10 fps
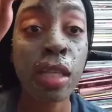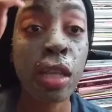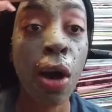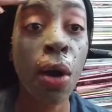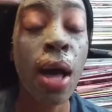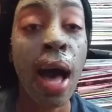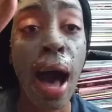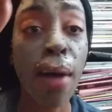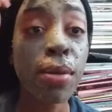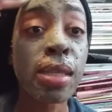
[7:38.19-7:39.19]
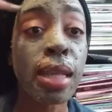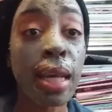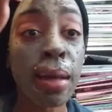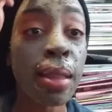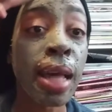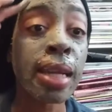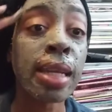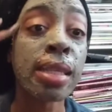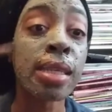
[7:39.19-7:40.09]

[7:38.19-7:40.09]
So I was thinking they needed